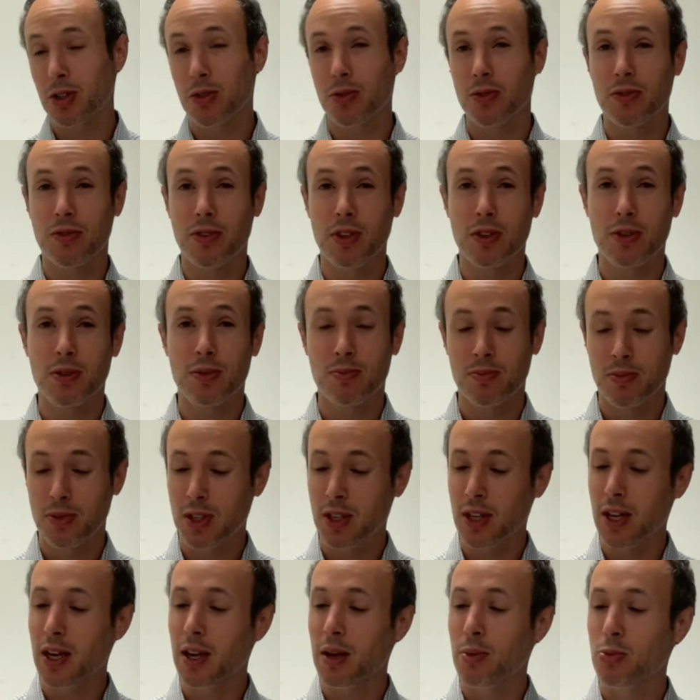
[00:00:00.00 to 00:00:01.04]
review.
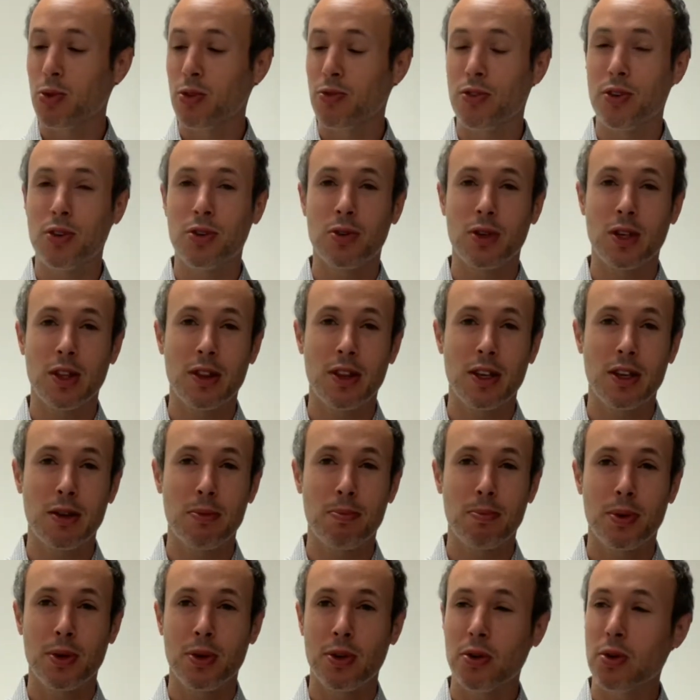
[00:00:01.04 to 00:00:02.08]
Today I'm reviewing the
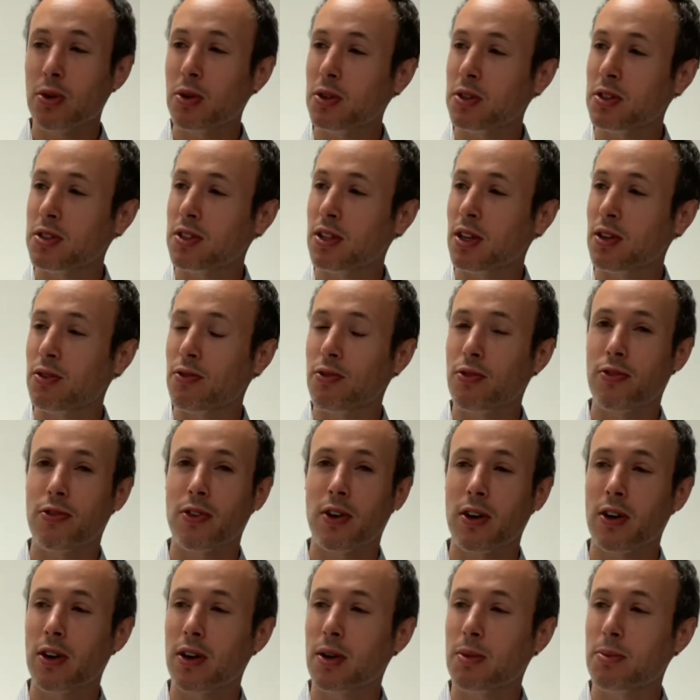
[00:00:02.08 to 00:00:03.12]
Pure
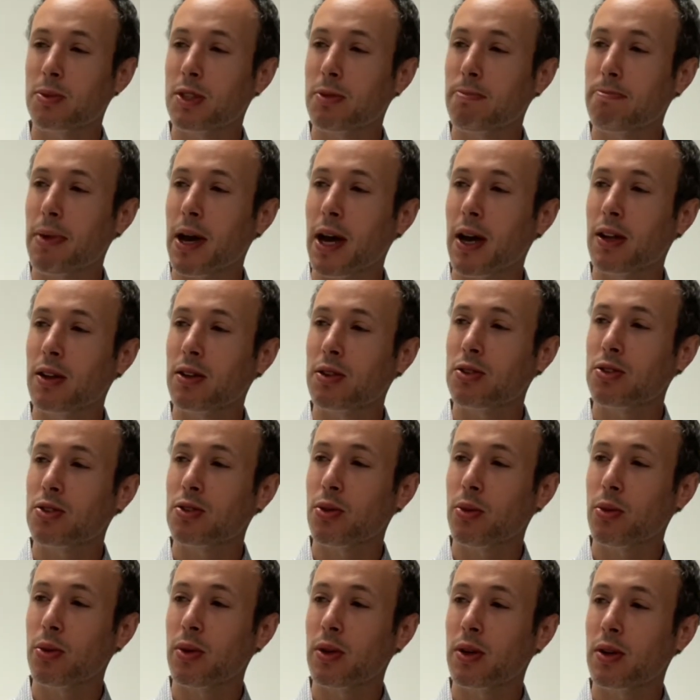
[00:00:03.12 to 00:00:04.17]
Sunfarms Balanced
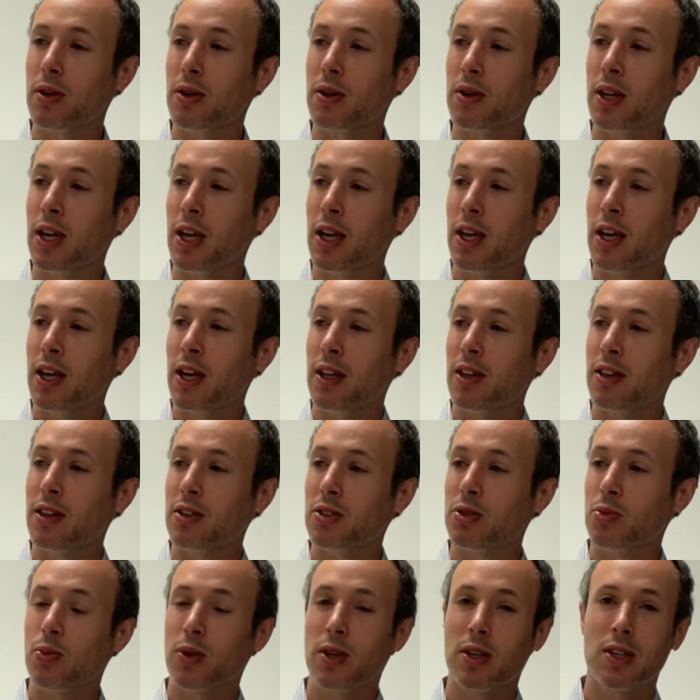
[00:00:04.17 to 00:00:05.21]
Oil.
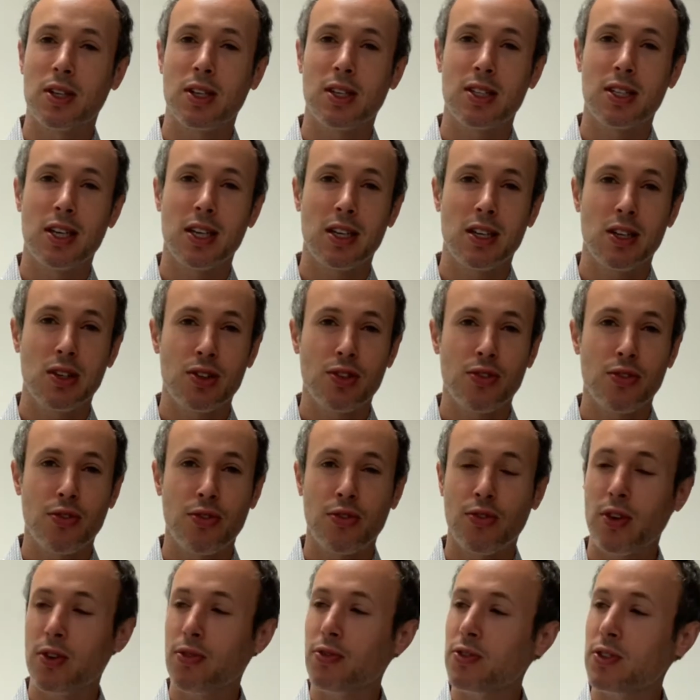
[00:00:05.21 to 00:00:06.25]
This one contains
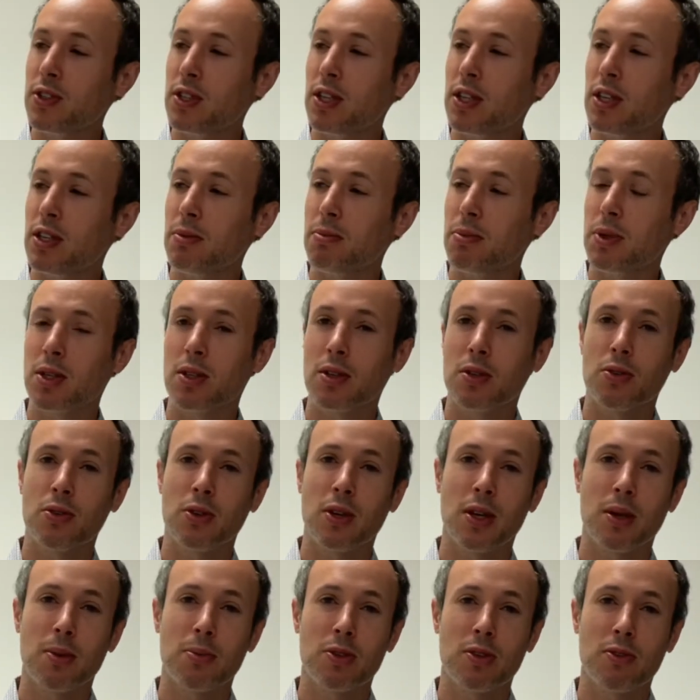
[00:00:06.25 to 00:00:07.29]
15
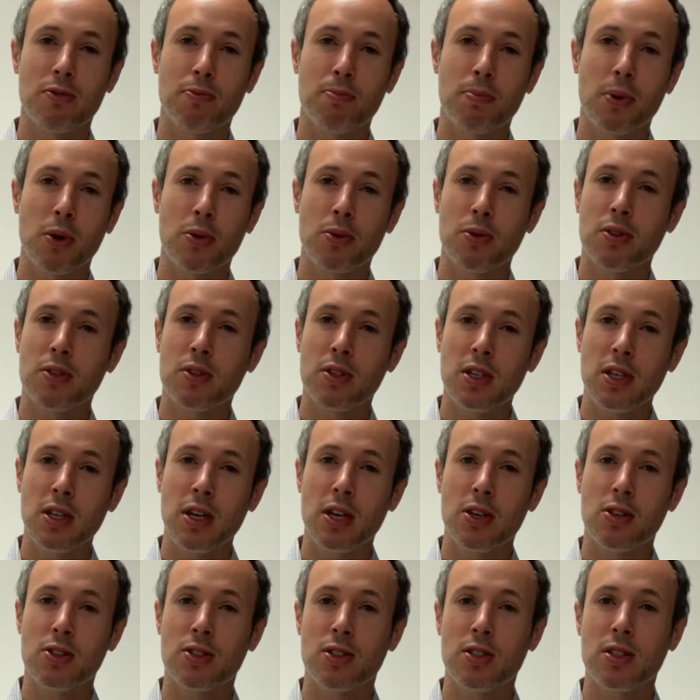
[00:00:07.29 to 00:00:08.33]
milligrams of both
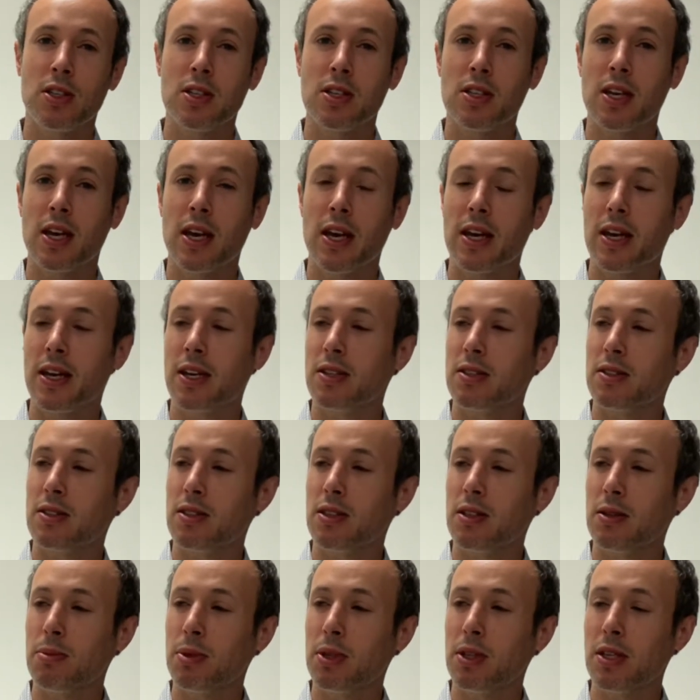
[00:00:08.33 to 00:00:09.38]
THC and
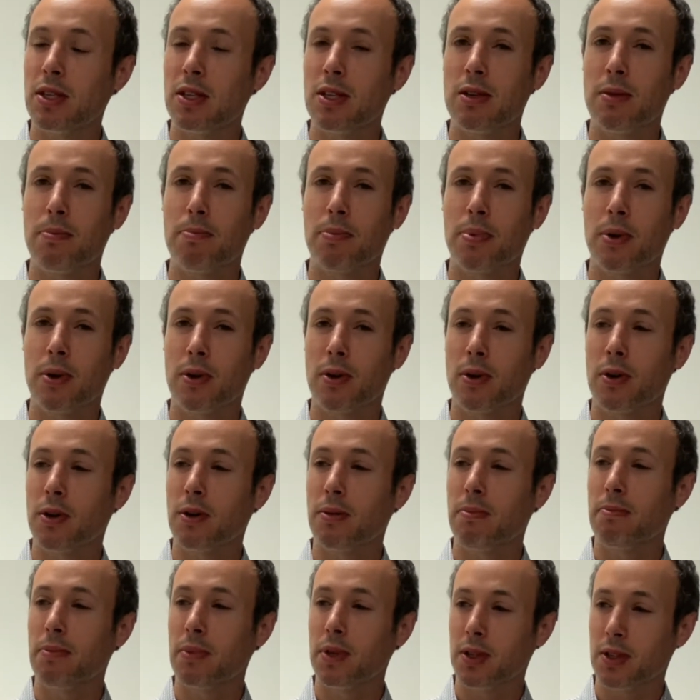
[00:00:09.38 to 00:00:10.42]
CBD
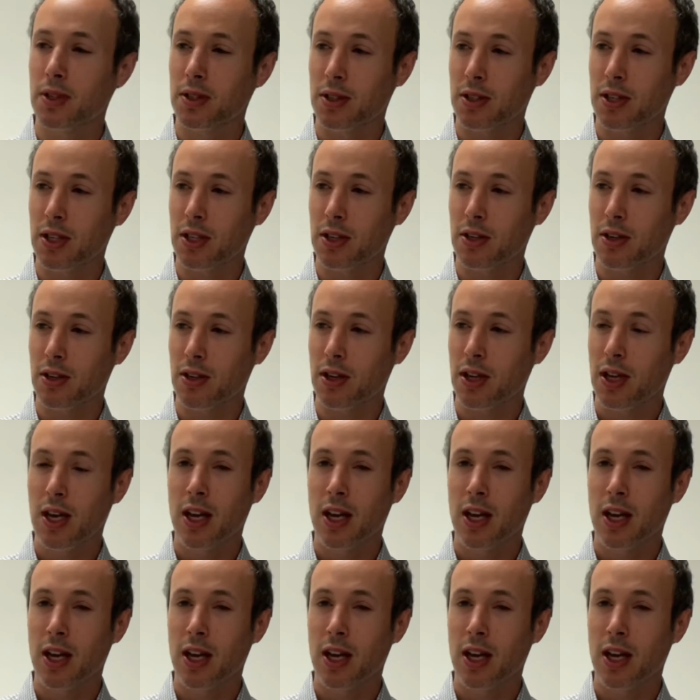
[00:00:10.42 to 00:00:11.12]
per milliliter.